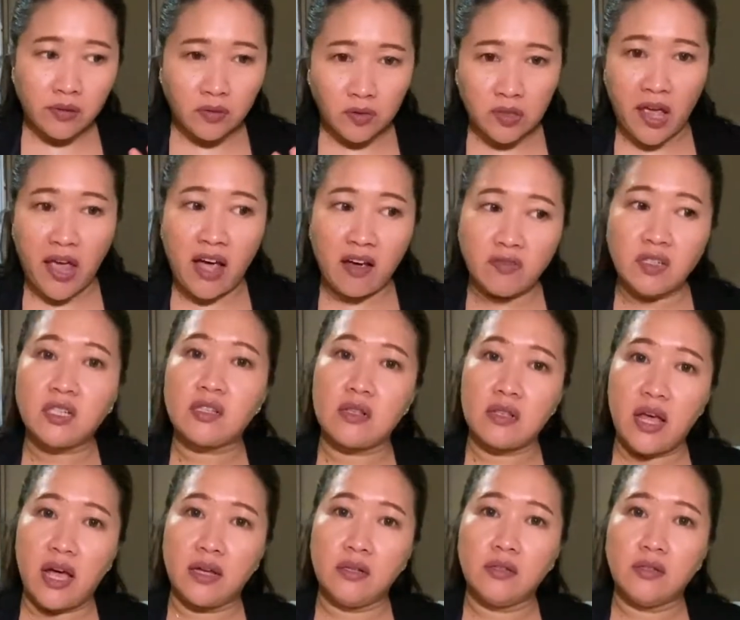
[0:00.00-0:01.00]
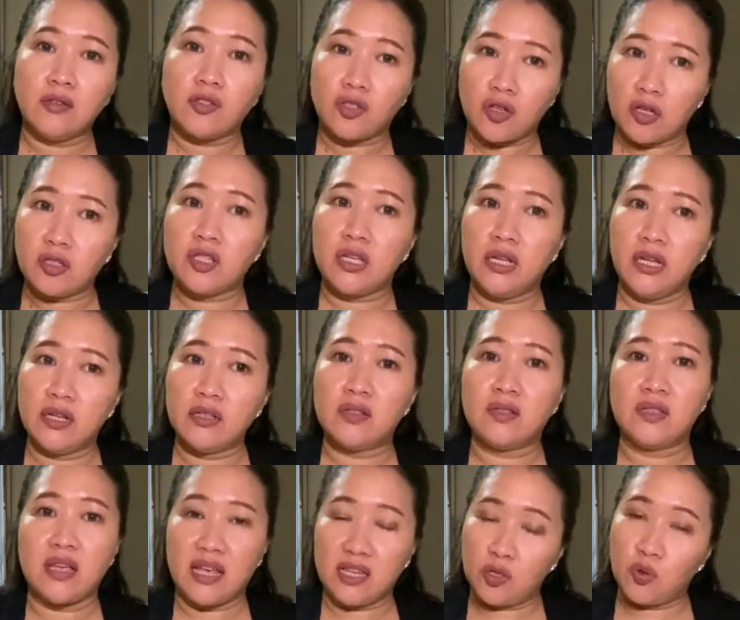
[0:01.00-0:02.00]
they have a slight
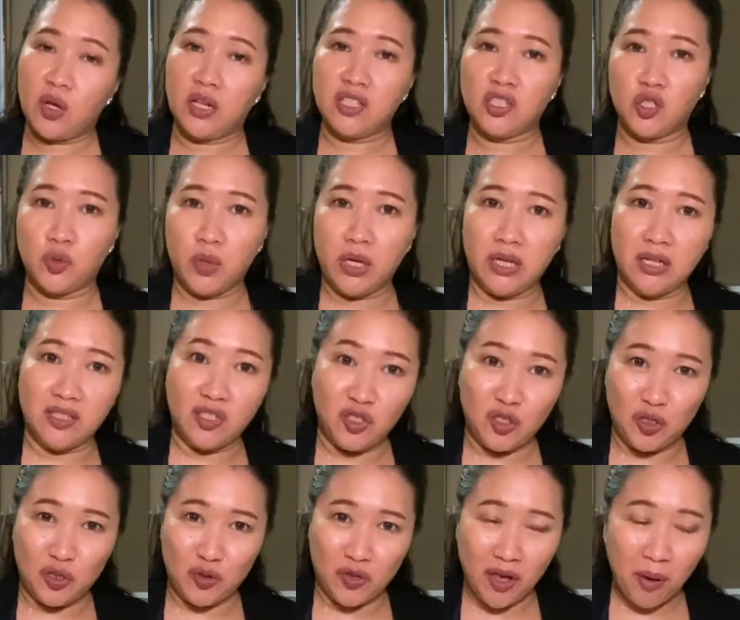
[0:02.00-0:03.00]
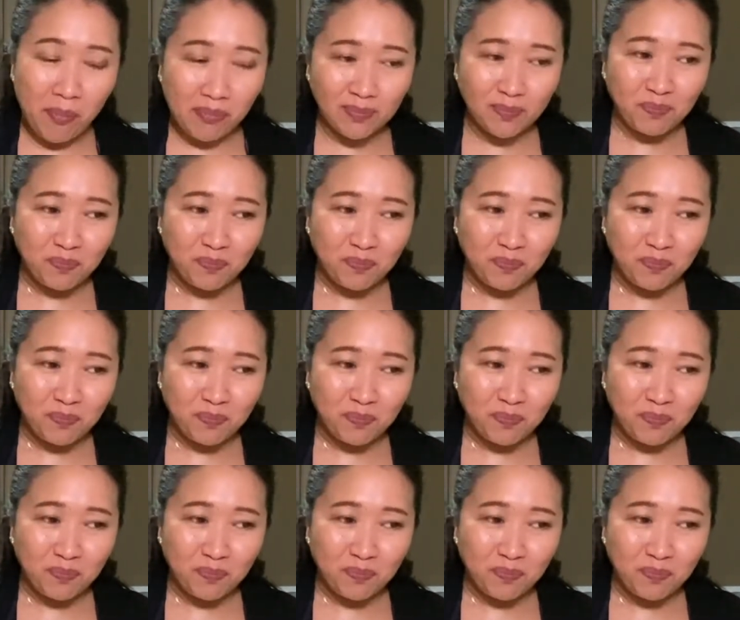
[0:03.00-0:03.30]
saltiness as well as sweetness to them.